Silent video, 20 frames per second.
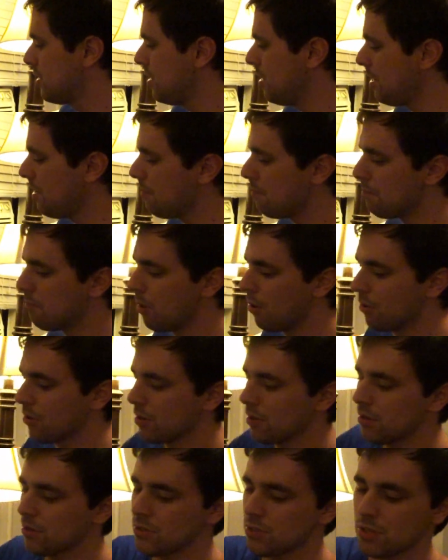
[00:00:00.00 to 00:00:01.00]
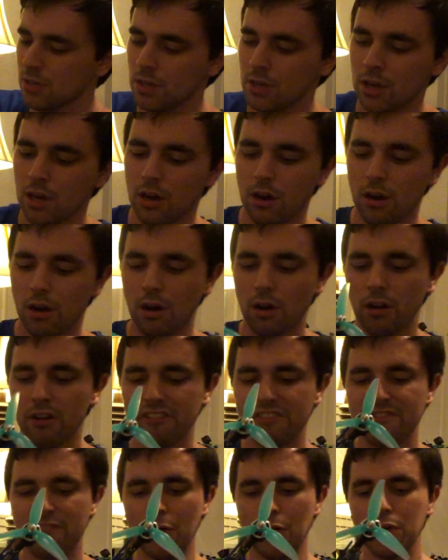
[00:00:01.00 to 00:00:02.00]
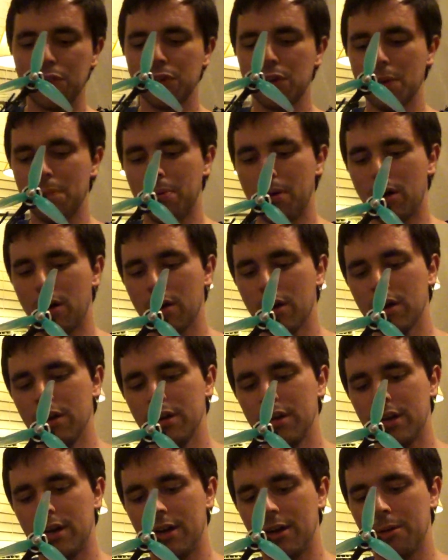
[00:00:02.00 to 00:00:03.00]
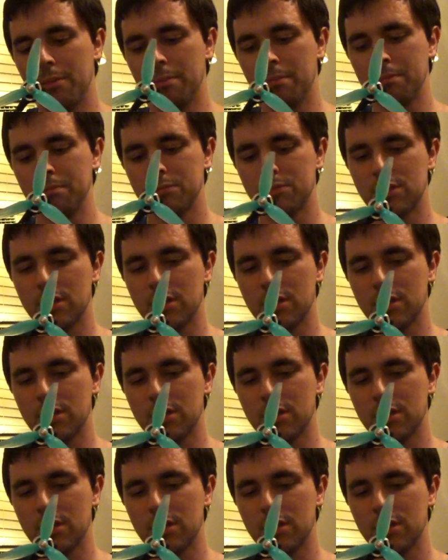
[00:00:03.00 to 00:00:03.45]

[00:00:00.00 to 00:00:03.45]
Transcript: The motors are further apart um,